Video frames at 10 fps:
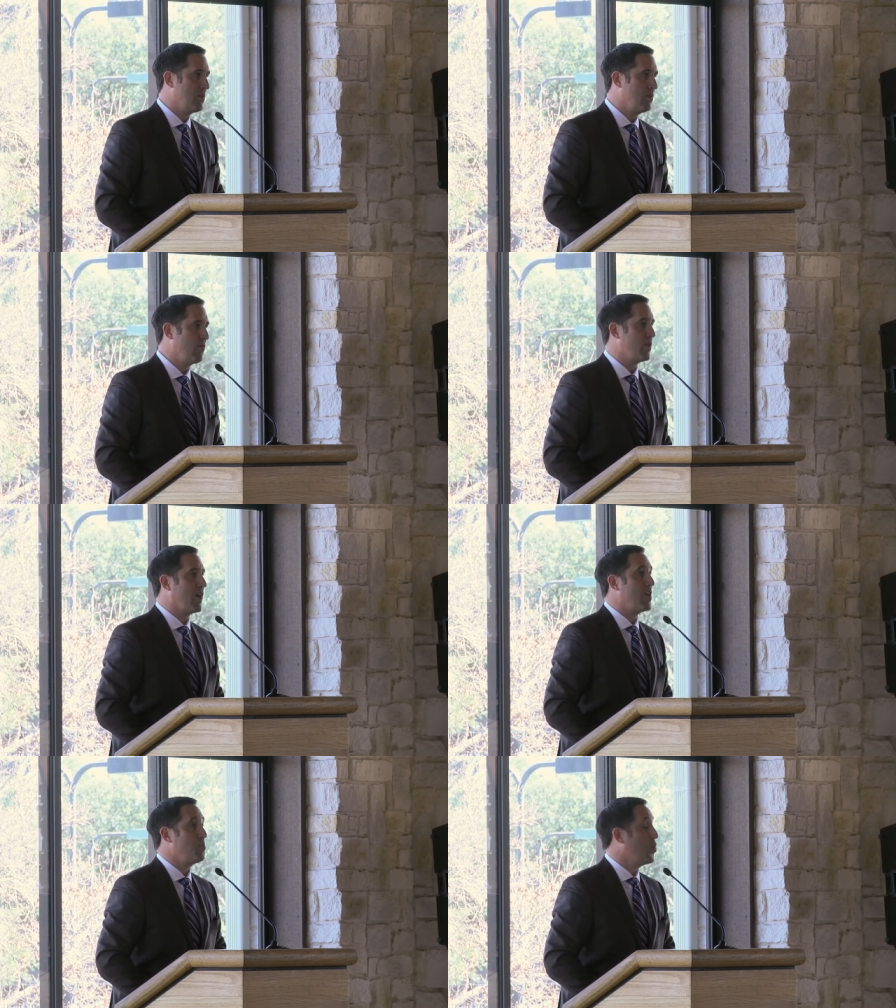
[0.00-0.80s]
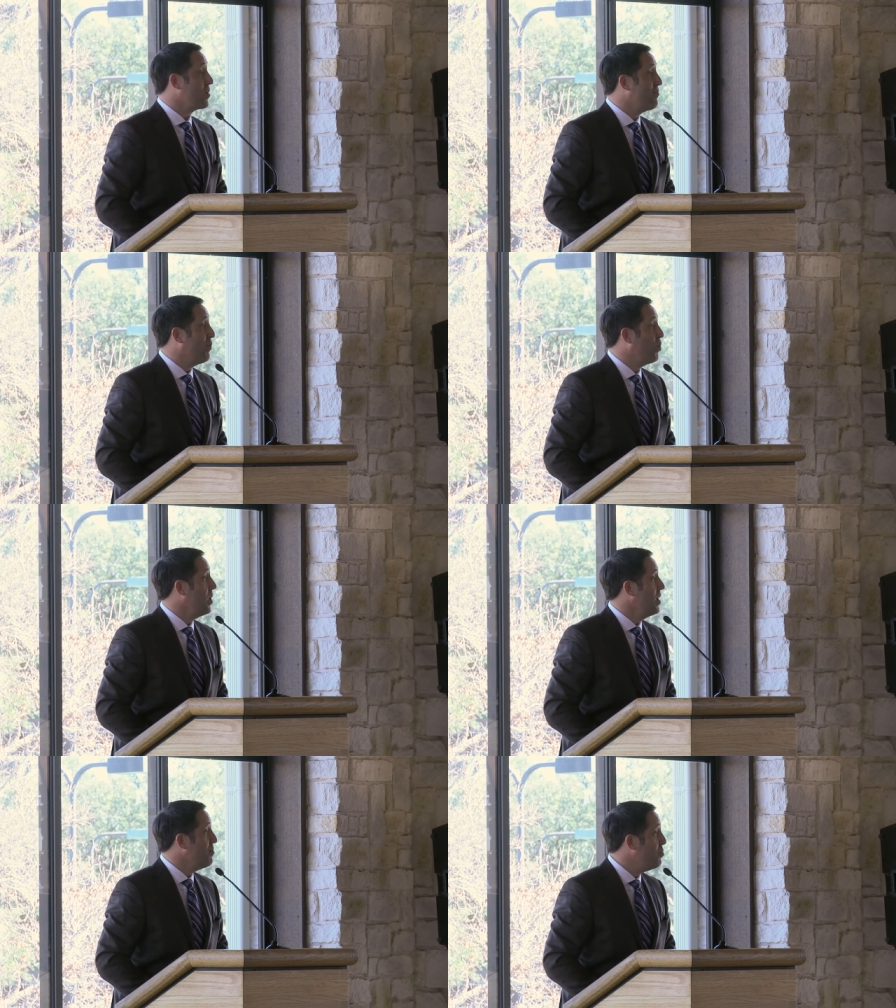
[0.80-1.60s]
Roughly eight point four
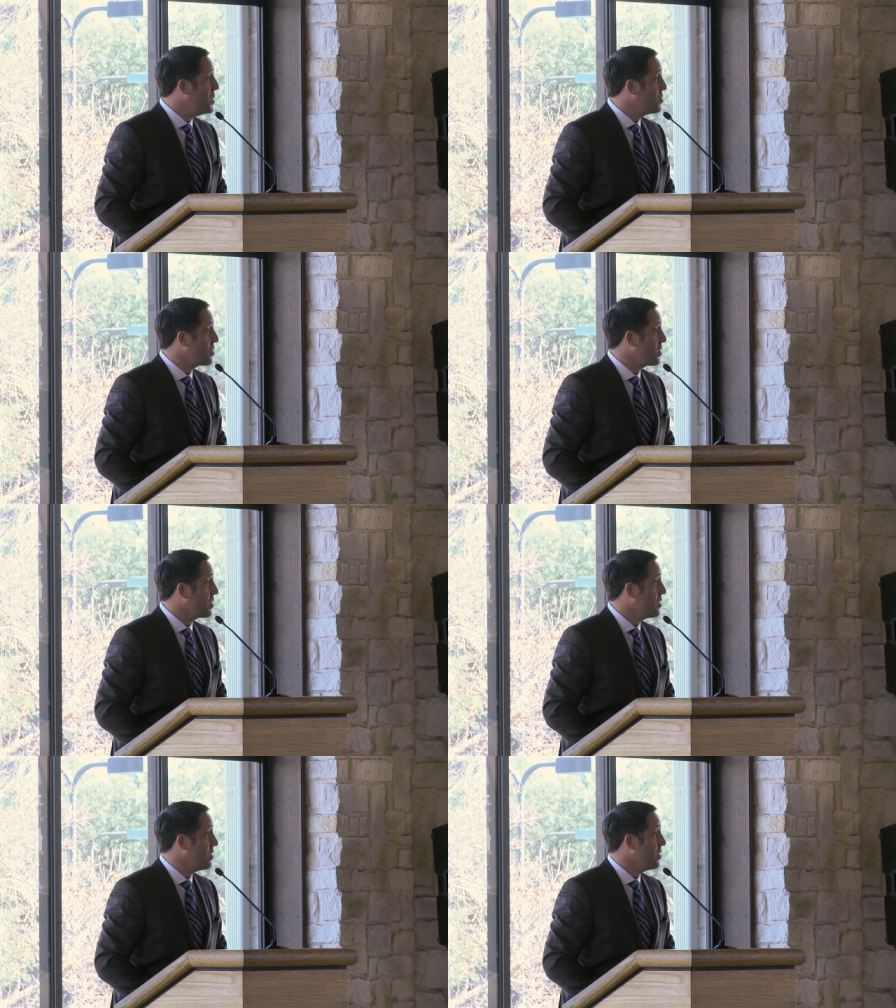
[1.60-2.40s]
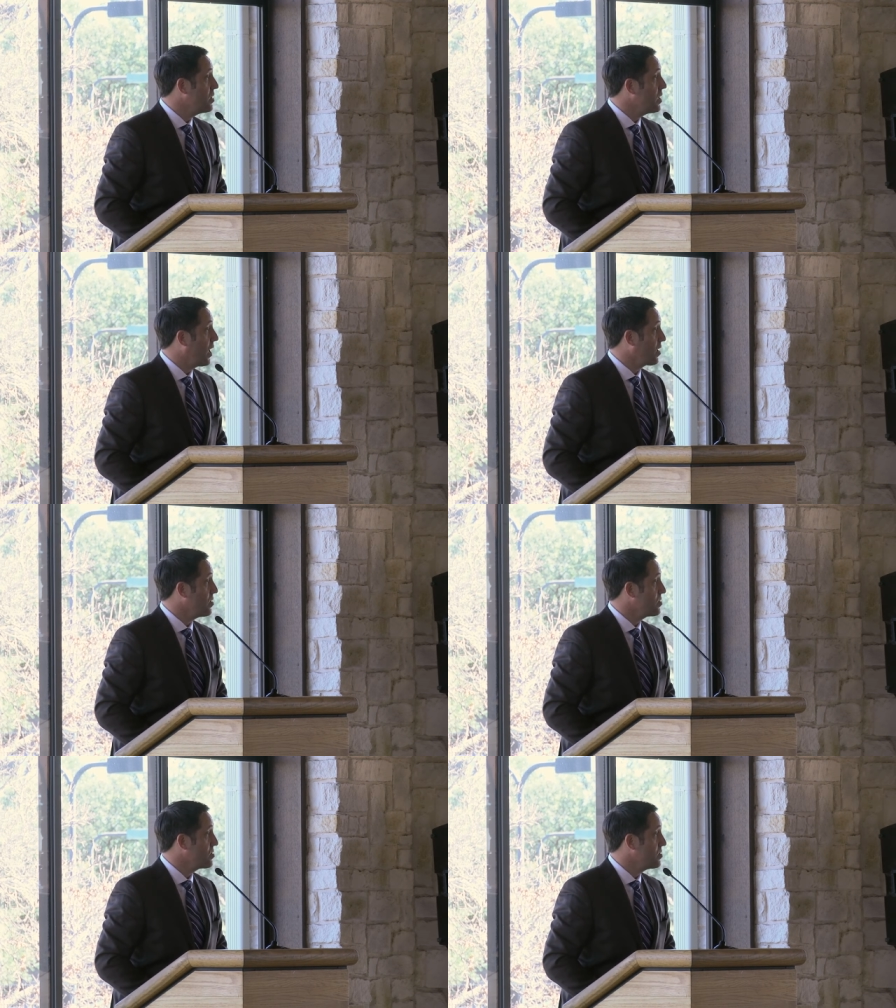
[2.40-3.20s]
billion
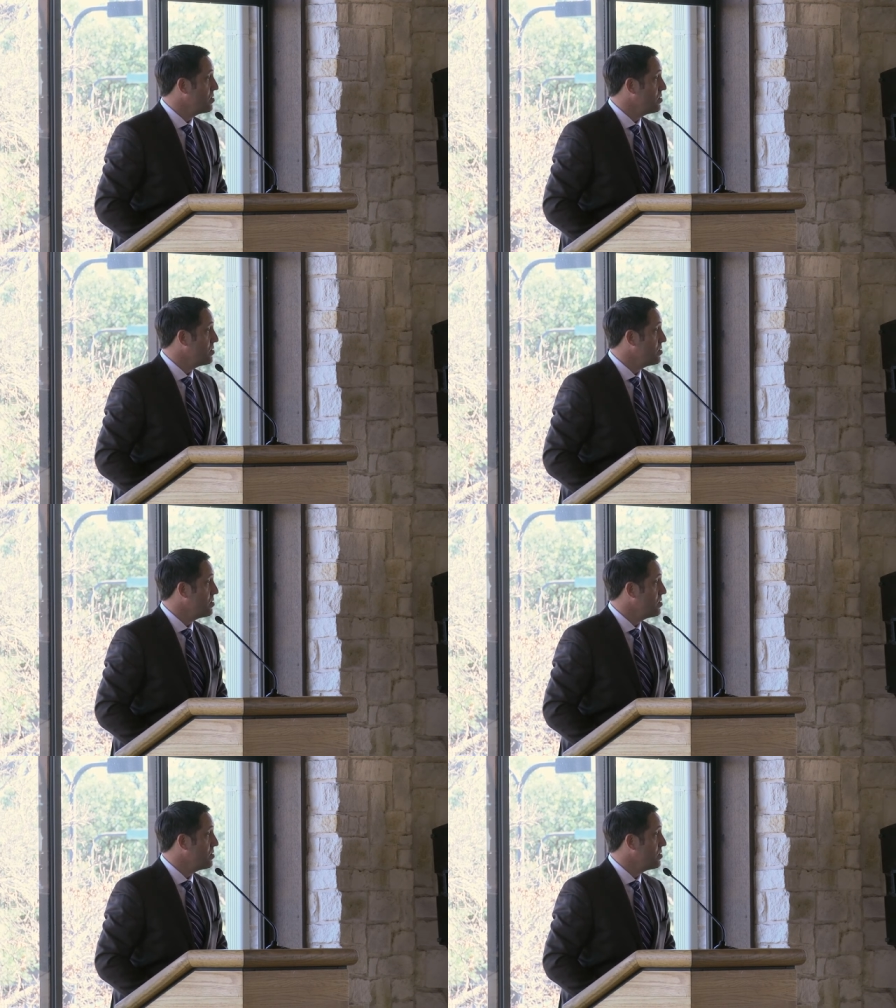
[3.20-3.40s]
dollars.